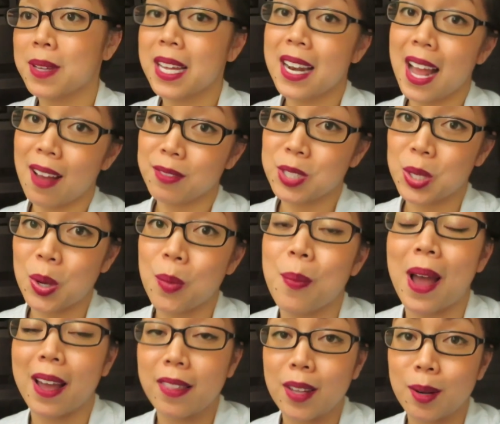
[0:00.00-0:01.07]
I'm gonna have to go
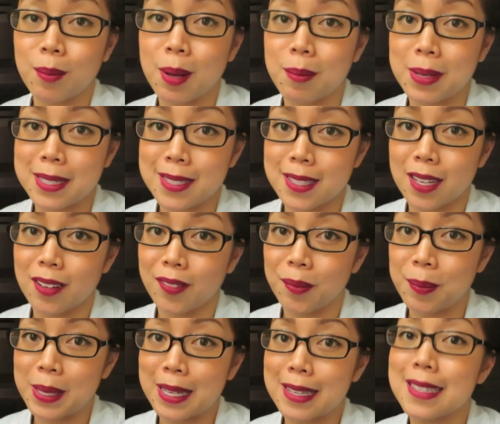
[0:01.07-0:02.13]
back there by myself
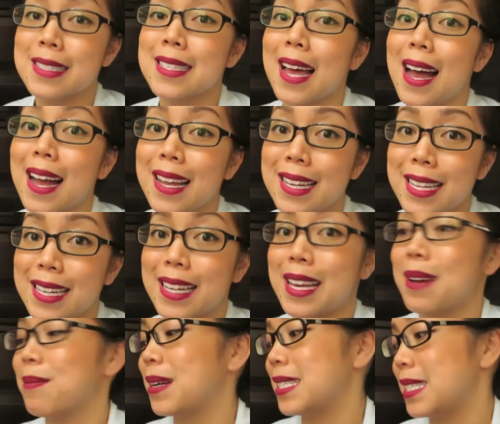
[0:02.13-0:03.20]
because I need to
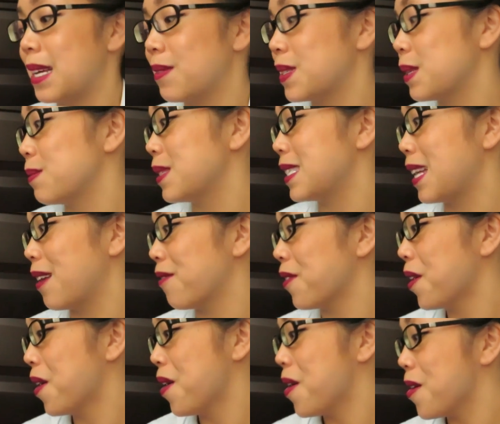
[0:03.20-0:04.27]
get myself some
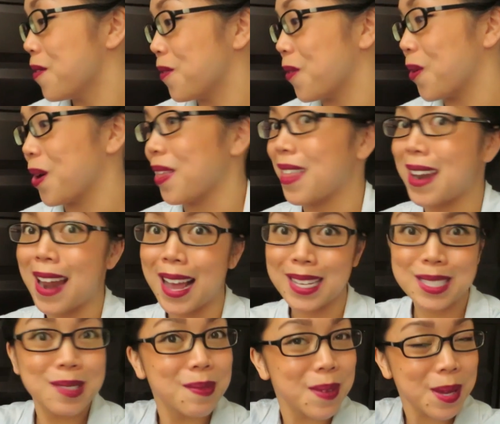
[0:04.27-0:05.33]
stuff for the
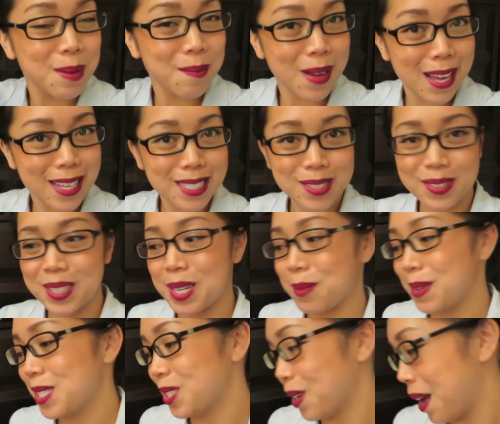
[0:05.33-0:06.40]
next few months. We're
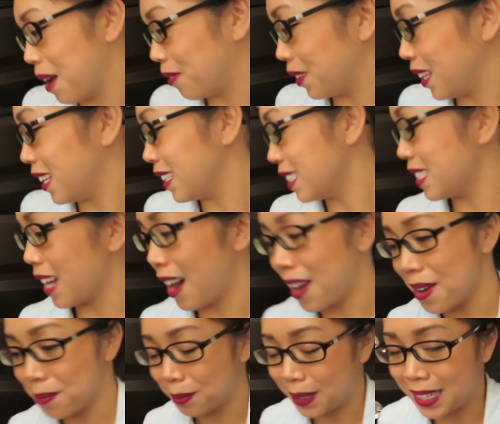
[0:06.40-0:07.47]
gonna be traveling to
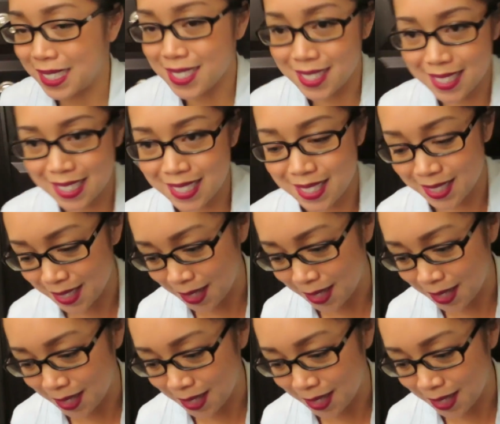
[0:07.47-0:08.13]
hot places.